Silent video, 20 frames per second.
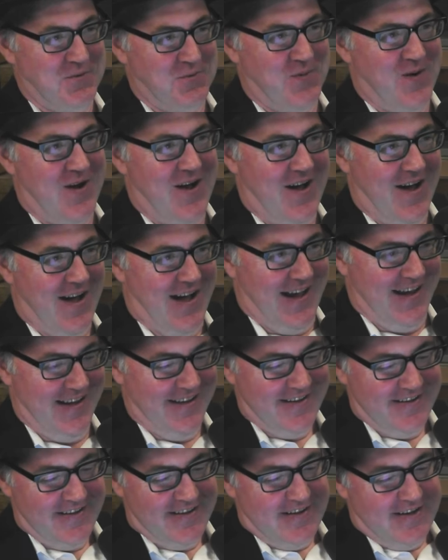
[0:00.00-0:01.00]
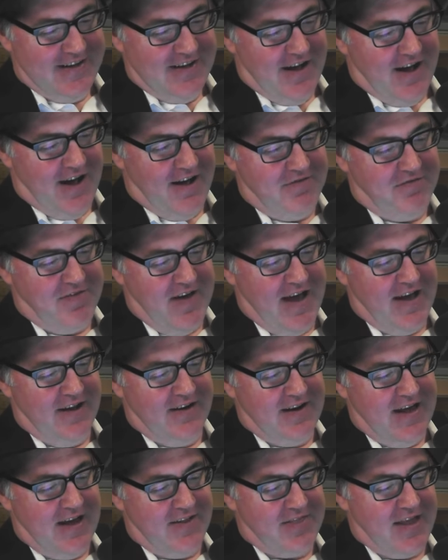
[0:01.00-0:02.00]
why. I
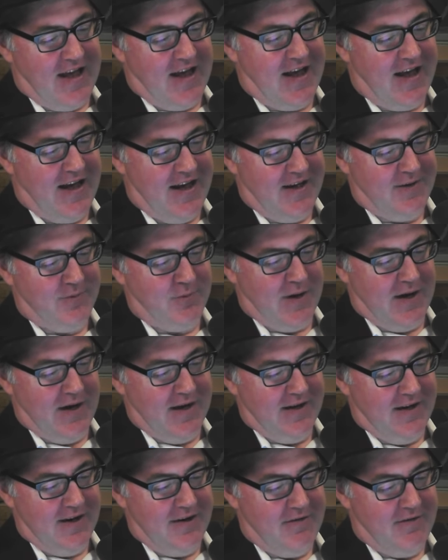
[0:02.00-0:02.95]
found out the hard way.